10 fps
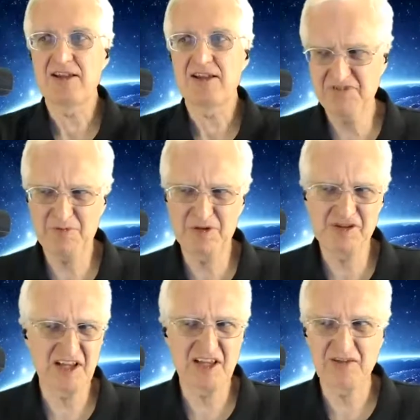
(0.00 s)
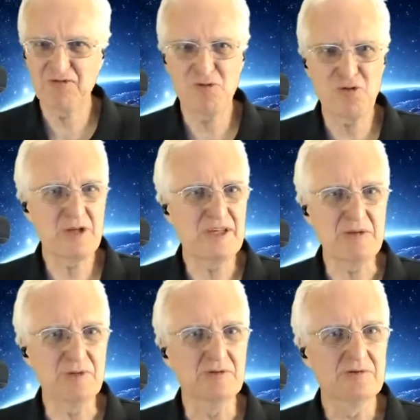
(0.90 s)
I'm going to say like 40
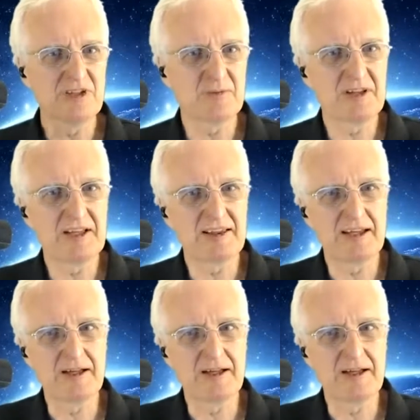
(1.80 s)
people, something like that.